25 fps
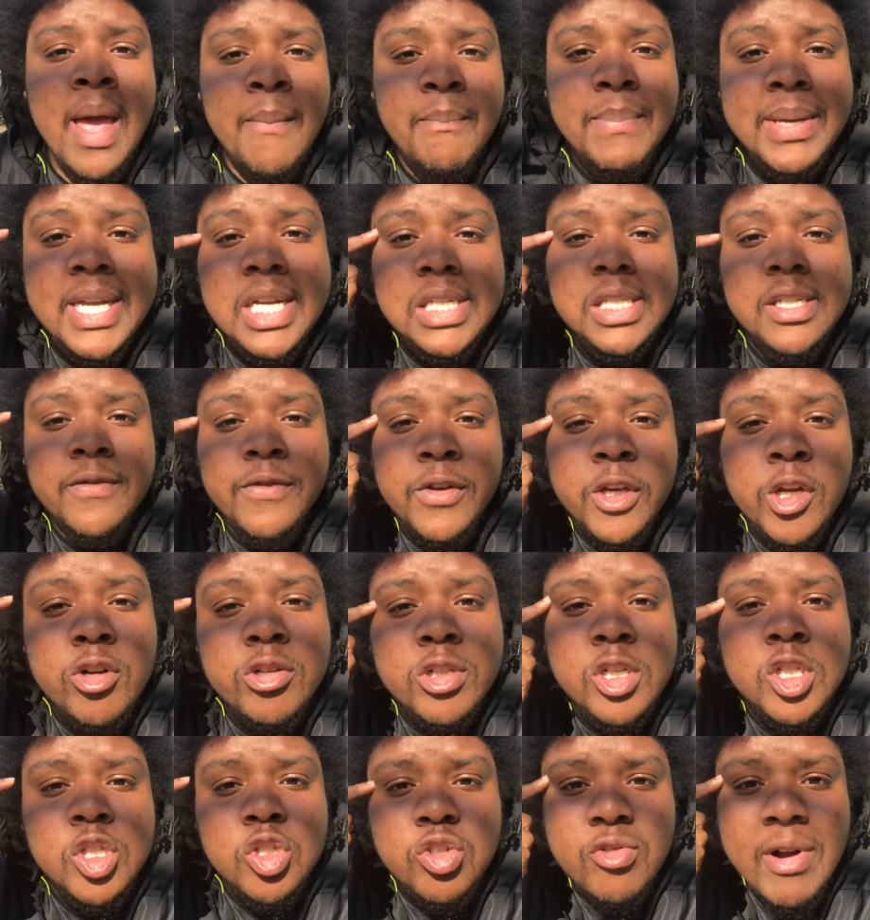Because if you're
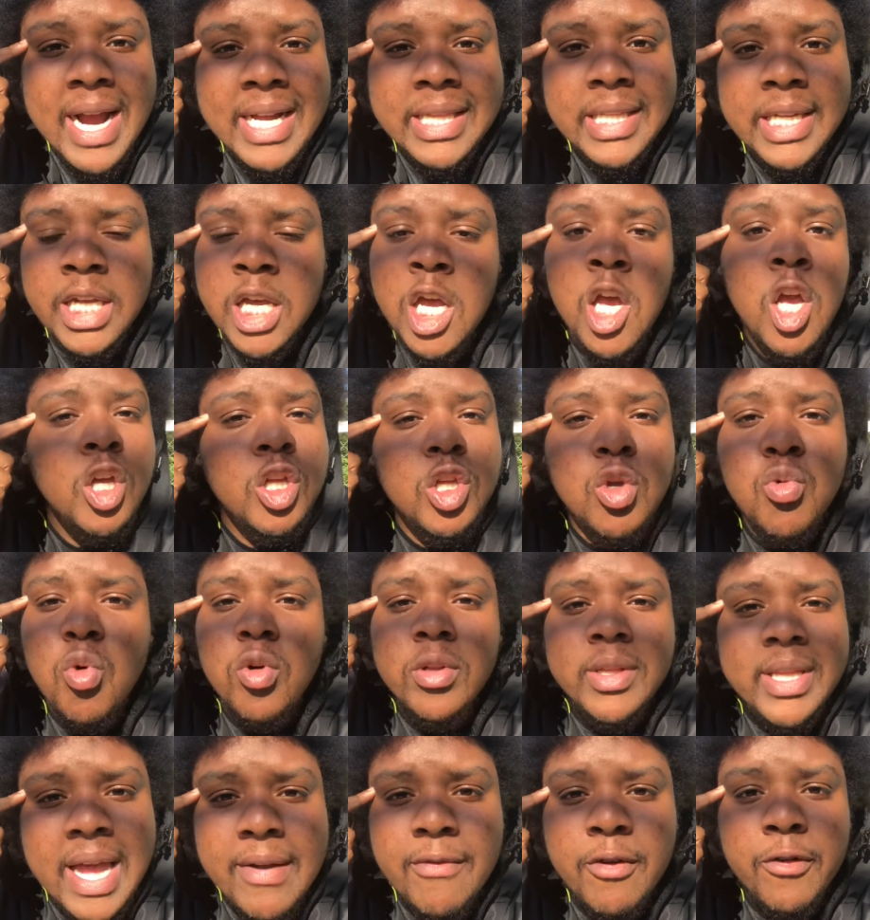distracted, you
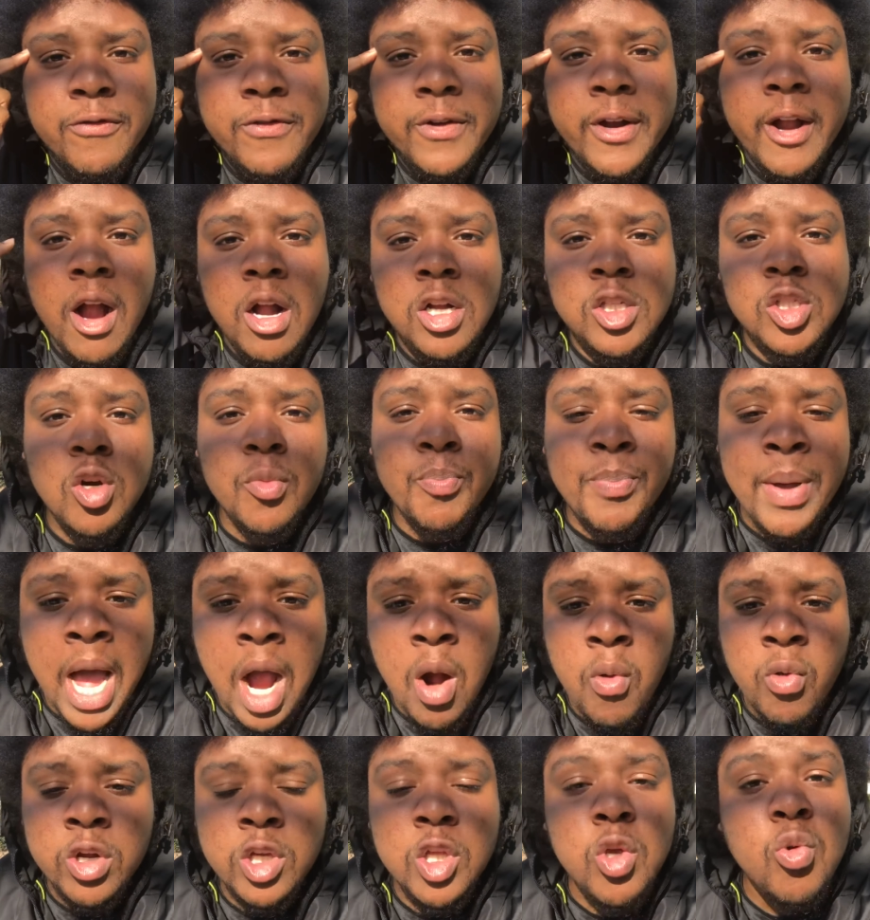will never figure out your
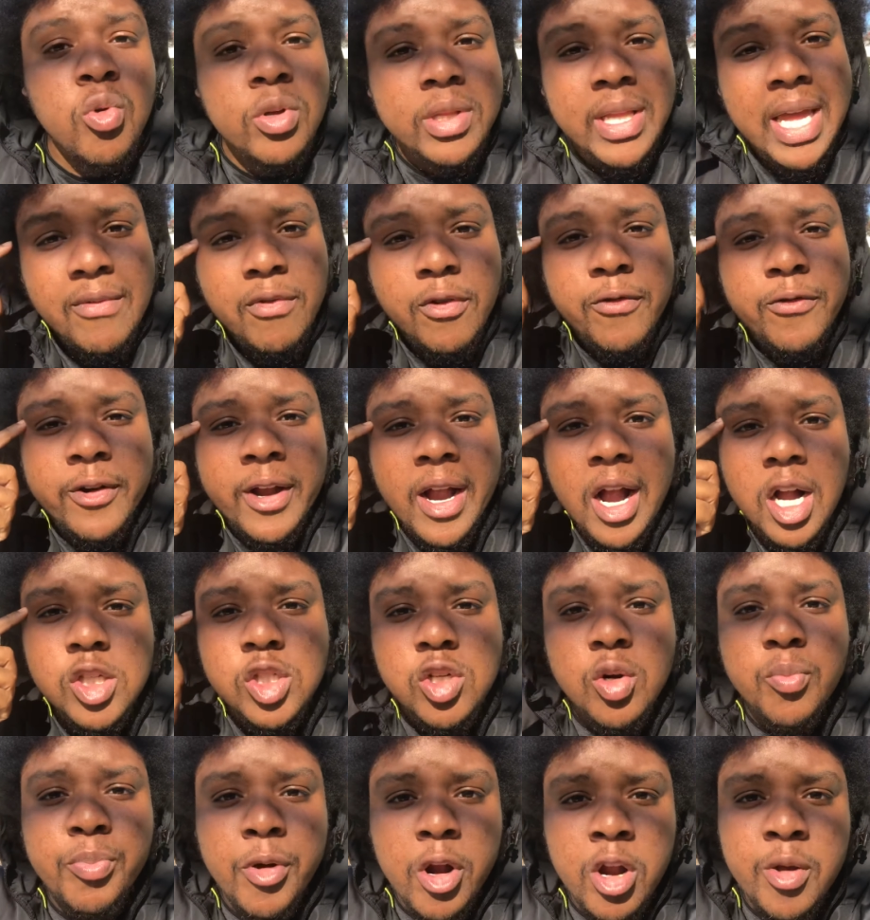power. You will never figure out
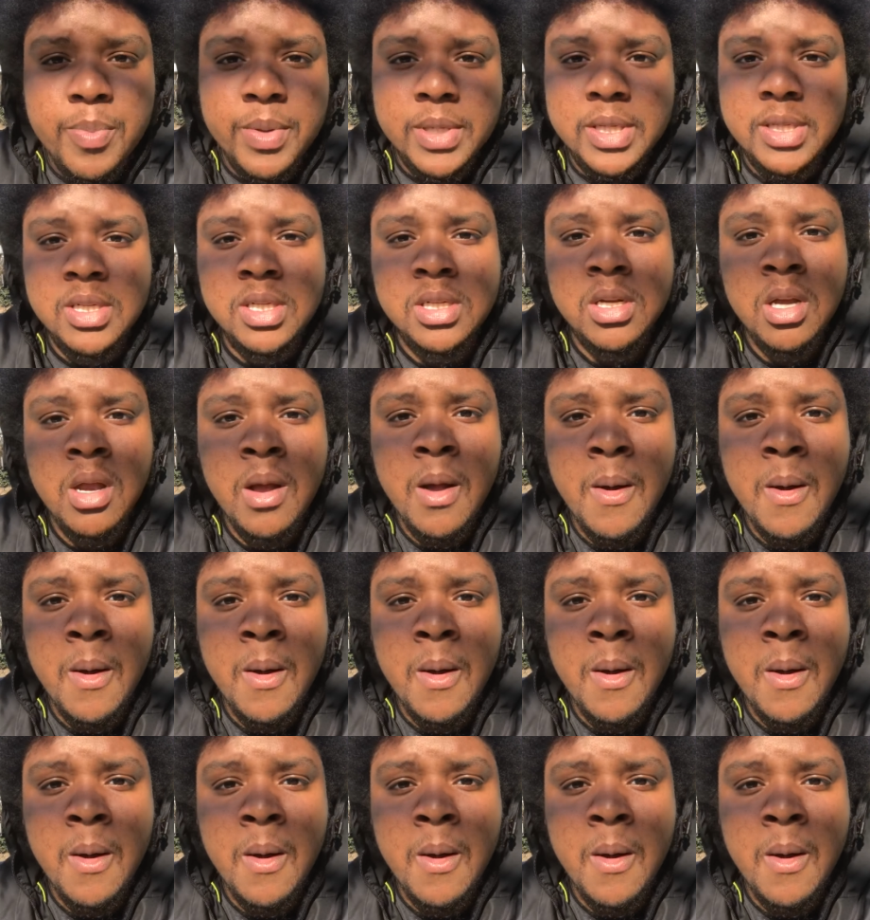your purpose.